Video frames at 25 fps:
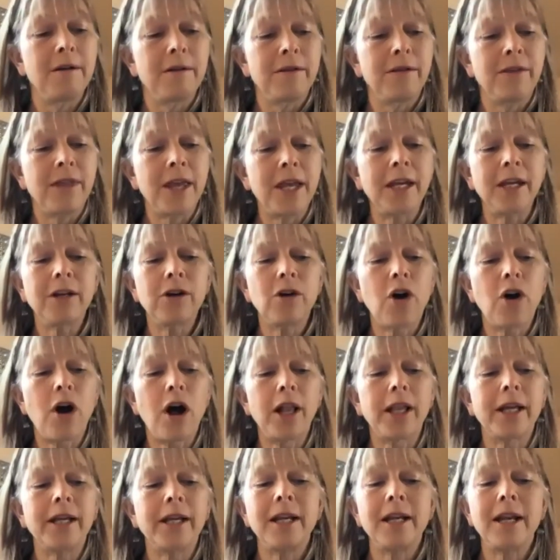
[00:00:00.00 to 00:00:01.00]
They can call
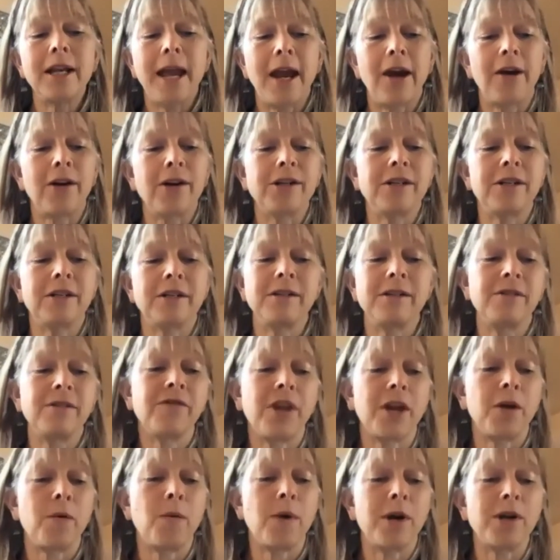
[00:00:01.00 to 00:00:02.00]
it inheritance if
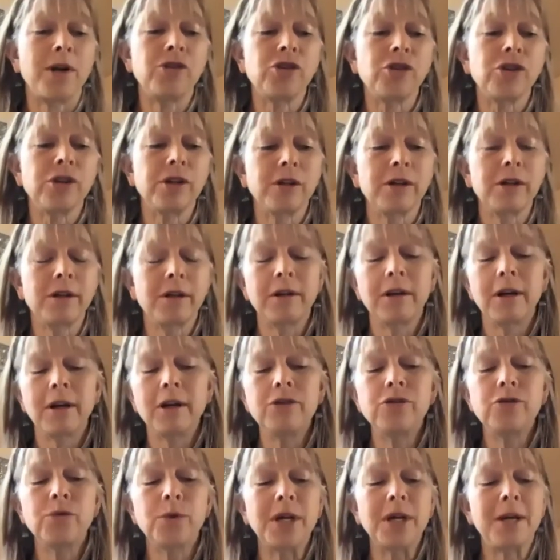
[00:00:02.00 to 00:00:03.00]
they wish, a
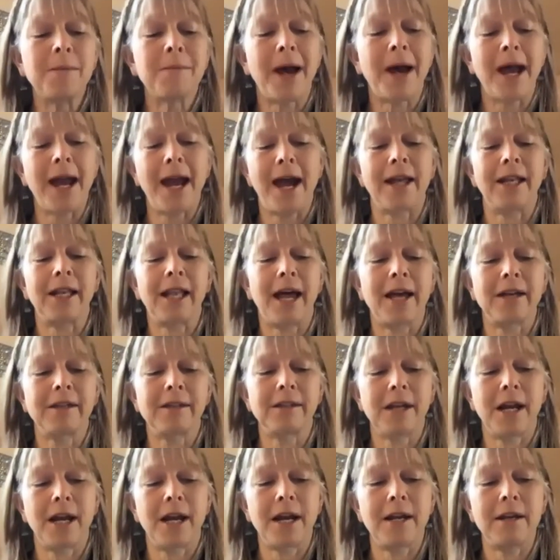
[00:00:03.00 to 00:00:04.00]
dream I had last
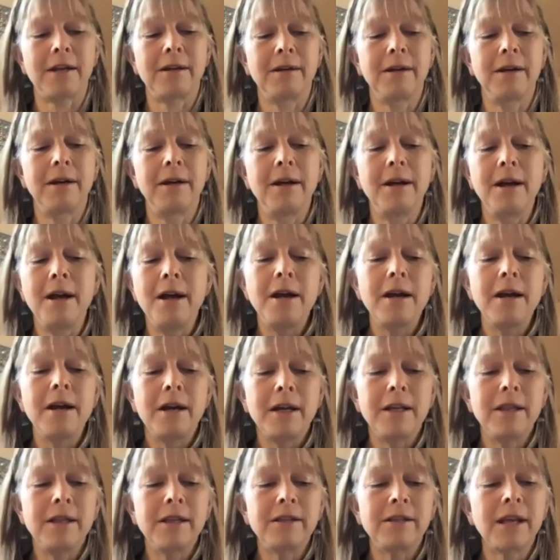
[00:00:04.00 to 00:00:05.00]
night. In
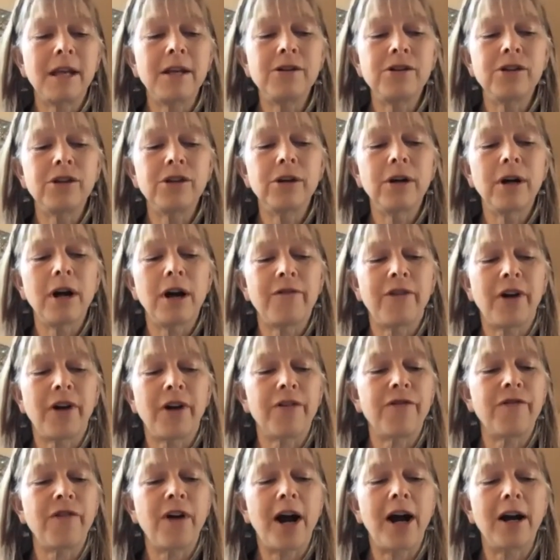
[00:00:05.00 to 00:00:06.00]
the center of our
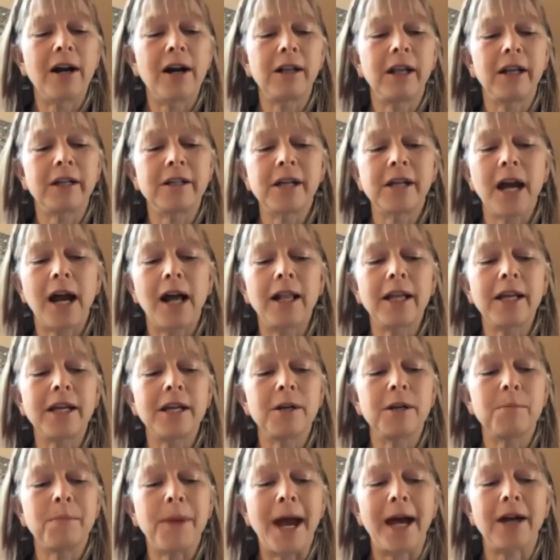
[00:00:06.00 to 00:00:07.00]
far
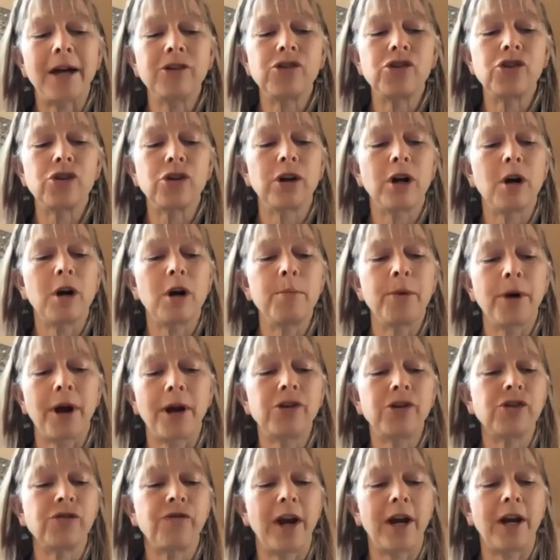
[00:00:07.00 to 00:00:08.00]
Latgalian pasture, a
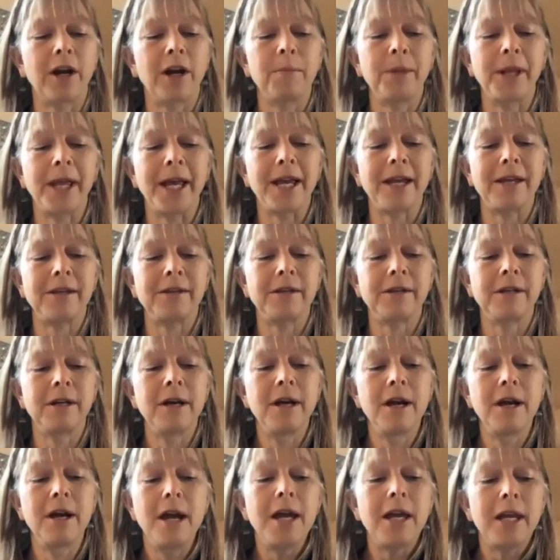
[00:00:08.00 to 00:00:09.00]
brush fire blazed,
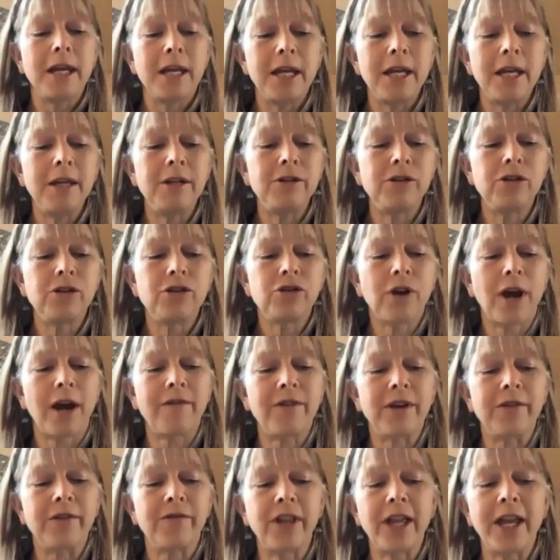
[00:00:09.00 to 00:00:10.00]
heat
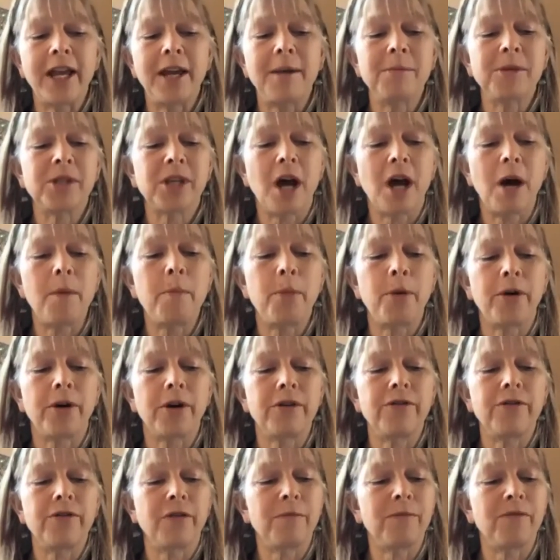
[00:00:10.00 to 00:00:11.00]
driving flames
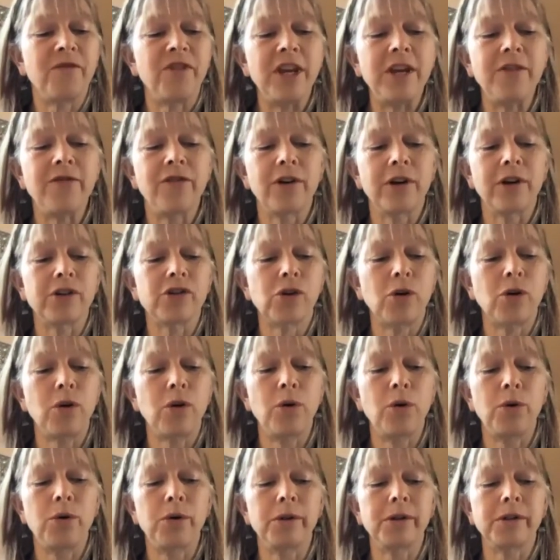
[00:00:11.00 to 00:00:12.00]
upward from feverish
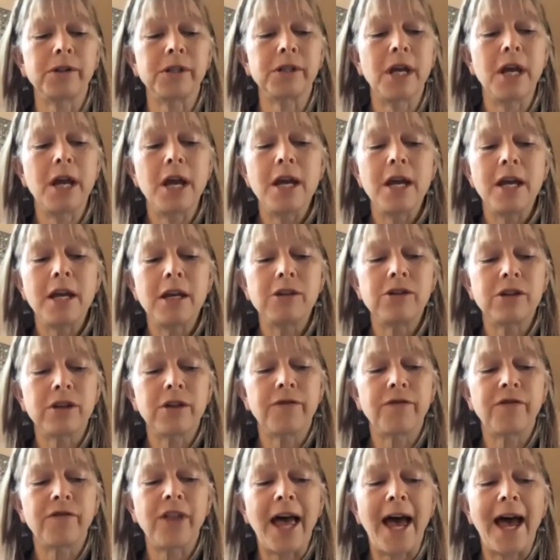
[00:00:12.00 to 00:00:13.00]
coals into the
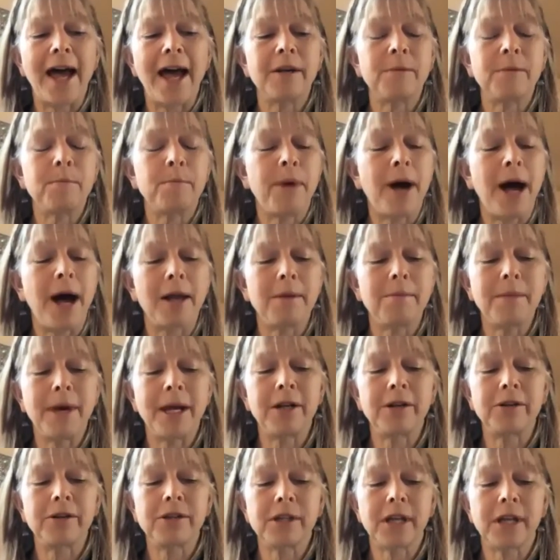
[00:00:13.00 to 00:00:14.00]
flat pot
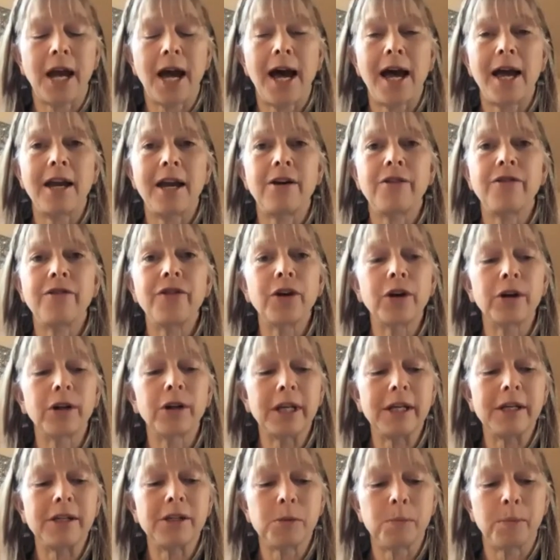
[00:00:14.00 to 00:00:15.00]
metal sky of
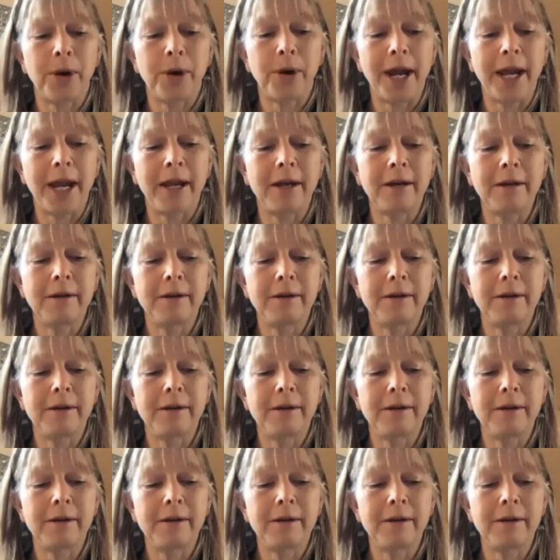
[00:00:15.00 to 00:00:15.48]
early spring.